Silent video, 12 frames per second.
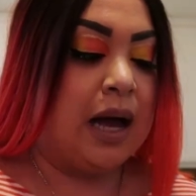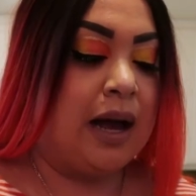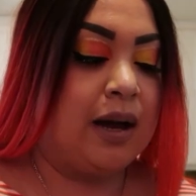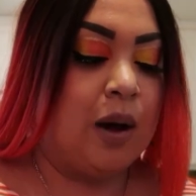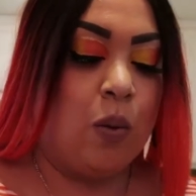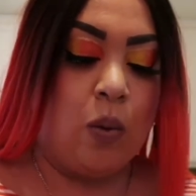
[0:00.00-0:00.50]

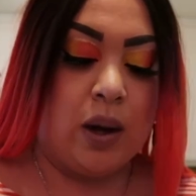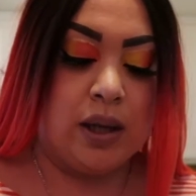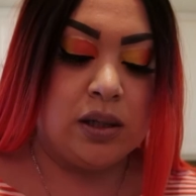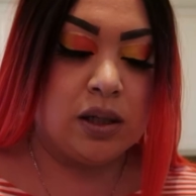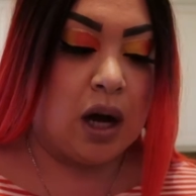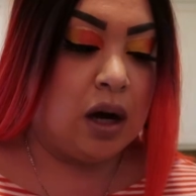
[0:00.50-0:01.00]
I got
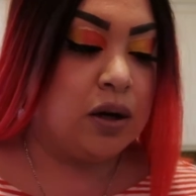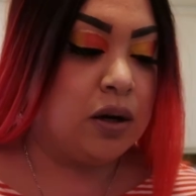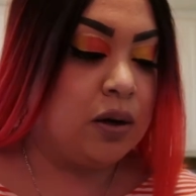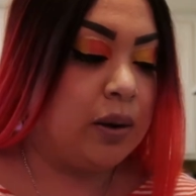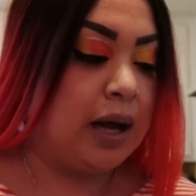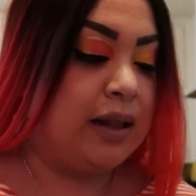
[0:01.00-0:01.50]
one
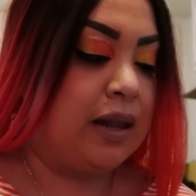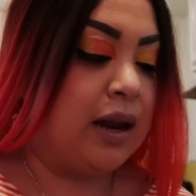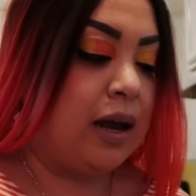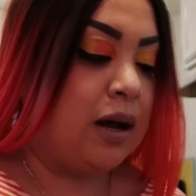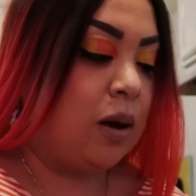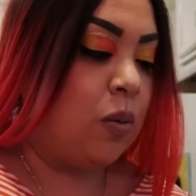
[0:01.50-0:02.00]
taco and then
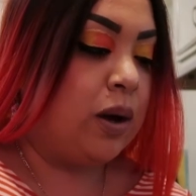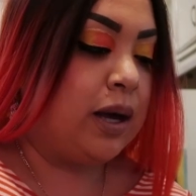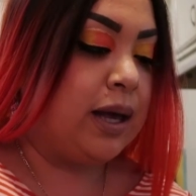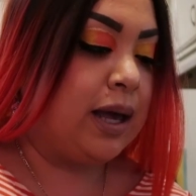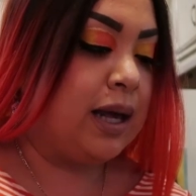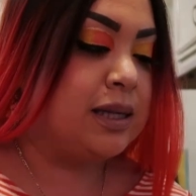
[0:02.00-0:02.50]
I got
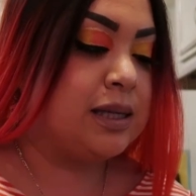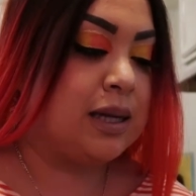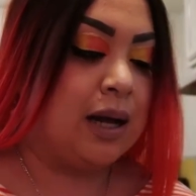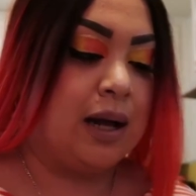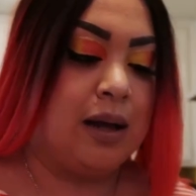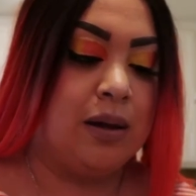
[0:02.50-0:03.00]
one
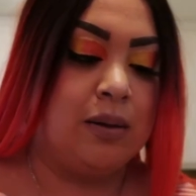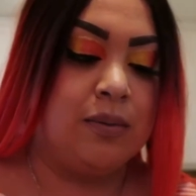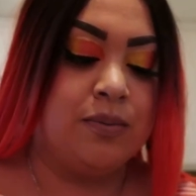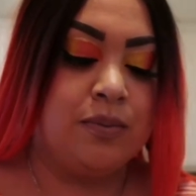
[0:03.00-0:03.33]
quesobirria.